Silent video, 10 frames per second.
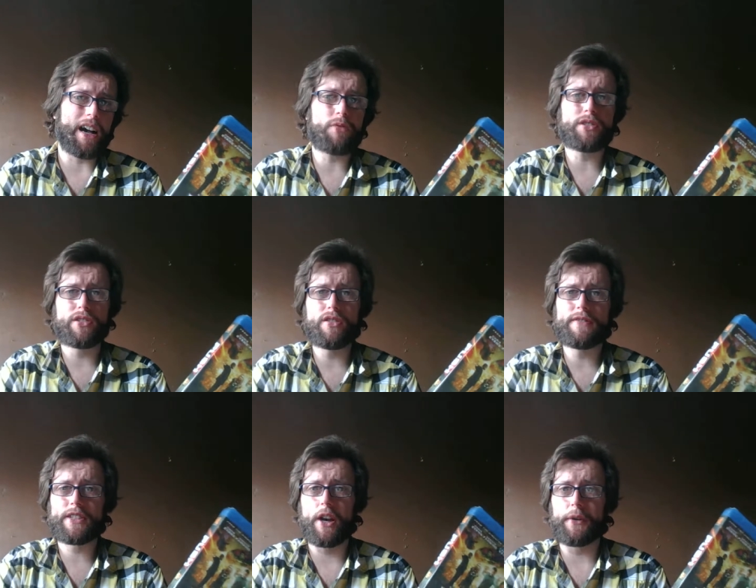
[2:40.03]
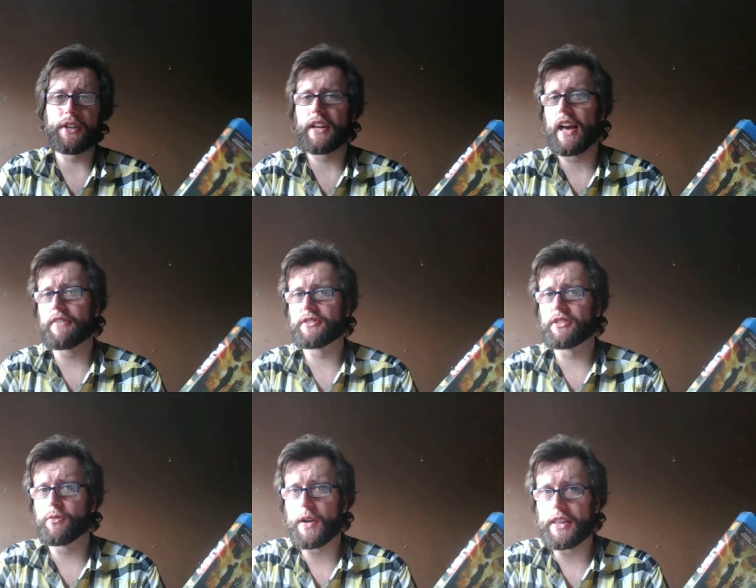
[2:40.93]
I was nervous going in it after
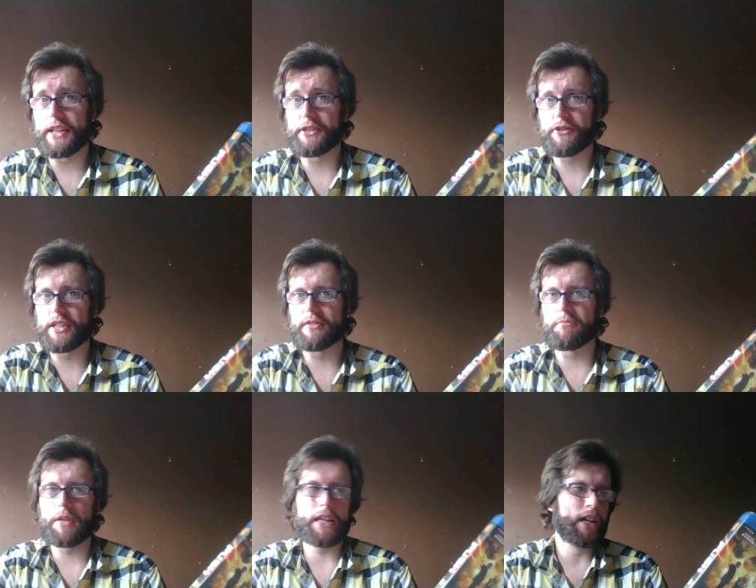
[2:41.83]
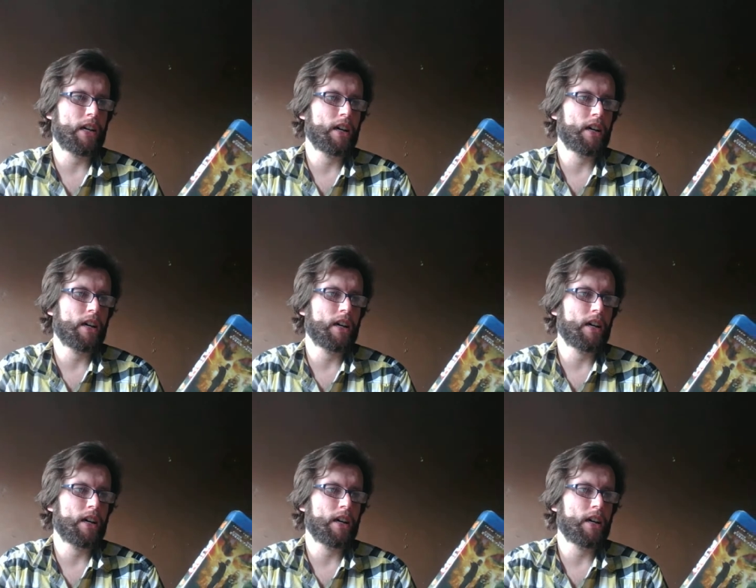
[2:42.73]
the way they treated me.